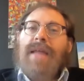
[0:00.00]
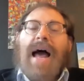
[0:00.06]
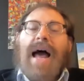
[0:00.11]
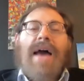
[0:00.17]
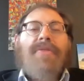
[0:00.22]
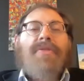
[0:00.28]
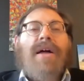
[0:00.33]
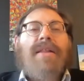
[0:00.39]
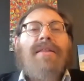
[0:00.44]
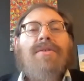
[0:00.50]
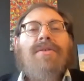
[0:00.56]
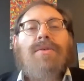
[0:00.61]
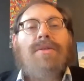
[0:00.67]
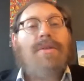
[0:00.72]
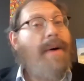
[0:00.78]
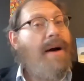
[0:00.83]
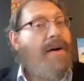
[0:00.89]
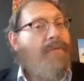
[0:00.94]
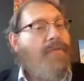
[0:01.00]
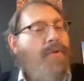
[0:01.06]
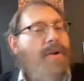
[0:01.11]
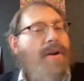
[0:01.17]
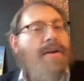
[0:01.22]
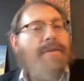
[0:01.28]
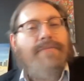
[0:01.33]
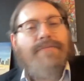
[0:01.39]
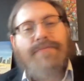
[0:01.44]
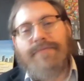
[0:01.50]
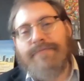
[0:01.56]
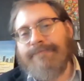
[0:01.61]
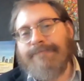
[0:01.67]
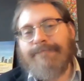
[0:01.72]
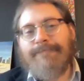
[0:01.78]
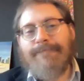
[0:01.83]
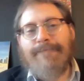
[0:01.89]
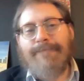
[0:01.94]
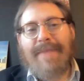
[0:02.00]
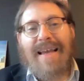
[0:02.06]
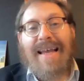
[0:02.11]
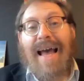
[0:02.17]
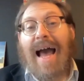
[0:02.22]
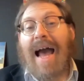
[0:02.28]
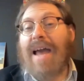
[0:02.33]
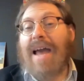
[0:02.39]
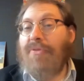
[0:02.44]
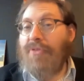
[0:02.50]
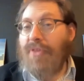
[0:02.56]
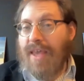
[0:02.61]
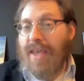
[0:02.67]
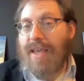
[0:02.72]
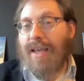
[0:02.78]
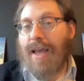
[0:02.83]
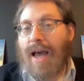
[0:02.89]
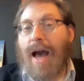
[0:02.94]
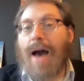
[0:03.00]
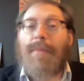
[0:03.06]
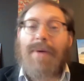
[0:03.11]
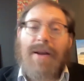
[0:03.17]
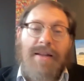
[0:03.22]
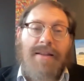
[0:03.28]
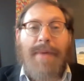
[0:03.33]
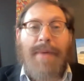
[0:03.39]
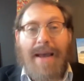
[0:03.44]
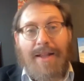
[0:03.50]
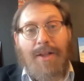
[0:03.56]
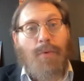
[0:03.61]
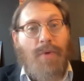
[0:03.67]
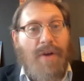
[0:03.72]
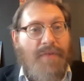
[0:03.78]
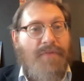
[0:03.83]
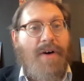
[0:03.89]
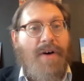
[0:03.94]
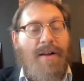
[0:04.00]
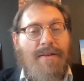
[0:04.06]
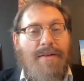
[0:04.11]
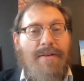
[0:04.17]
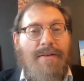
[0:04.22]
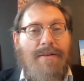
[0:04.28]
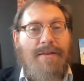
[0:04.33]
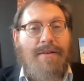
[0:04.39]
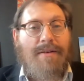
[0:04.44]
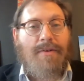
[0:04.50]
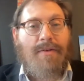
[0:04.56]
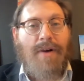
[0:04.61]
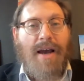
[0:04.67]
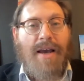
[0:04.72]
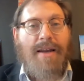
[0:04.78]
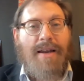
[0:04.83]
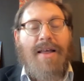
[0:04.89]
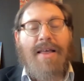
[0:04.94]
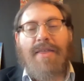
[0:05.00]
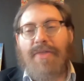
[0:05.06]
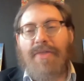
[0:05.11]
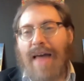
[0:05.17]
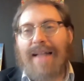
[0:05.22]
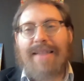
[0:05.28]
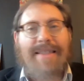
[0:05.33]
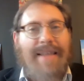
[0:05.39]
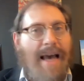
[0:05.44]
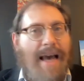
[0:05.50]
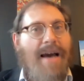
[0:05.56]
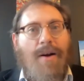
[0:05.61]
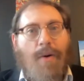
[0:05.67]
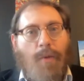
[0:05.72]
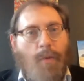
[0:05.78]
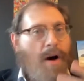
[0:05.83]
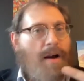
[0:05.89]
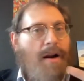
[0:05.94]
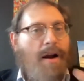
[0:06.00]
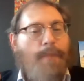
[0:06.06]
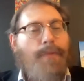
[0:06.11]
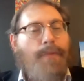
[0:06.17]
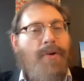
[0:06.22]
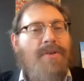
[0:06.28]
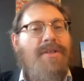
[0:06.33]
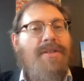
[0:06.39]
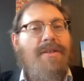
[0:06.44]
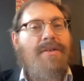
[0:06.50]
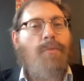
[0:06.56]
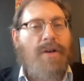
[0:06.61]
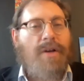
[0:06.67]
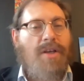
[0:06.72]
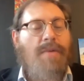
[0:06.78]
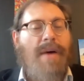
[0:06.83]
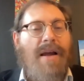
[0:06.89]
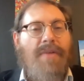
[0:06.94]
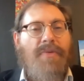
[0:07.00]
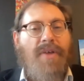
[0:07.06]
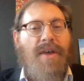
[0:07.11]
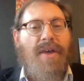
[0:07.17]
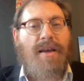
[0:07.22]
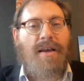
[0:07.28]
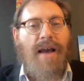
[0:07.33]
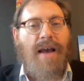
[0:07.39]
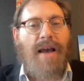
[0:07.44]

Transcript: I thought this was about freedom. I think I'm going to demand a refund, right? That's kind of what a person, what you might think.